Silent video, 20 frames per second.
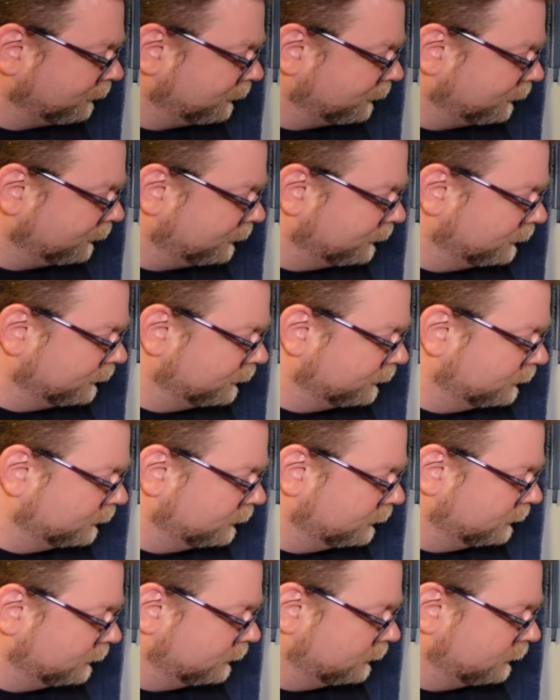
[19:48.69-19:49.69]
Drizzling,
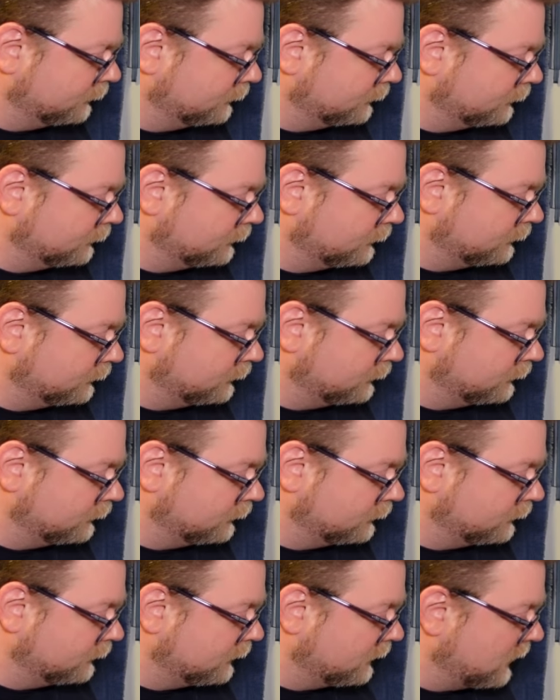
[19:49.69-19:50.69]
one gets tipped to be empty
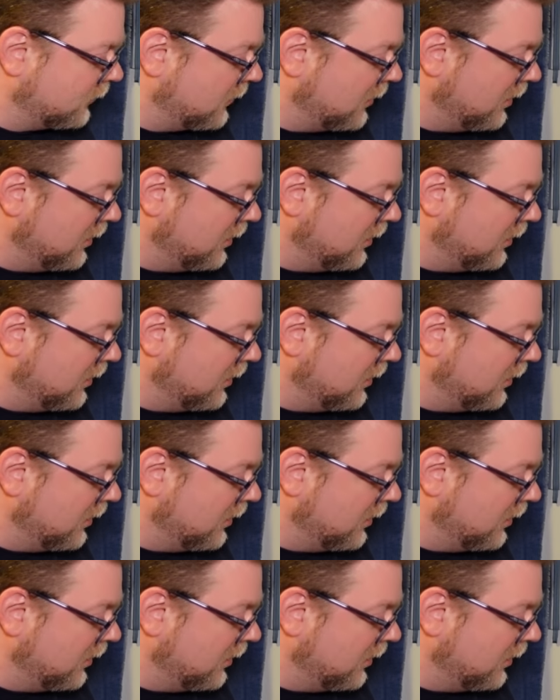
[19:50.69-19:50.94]
dribbling.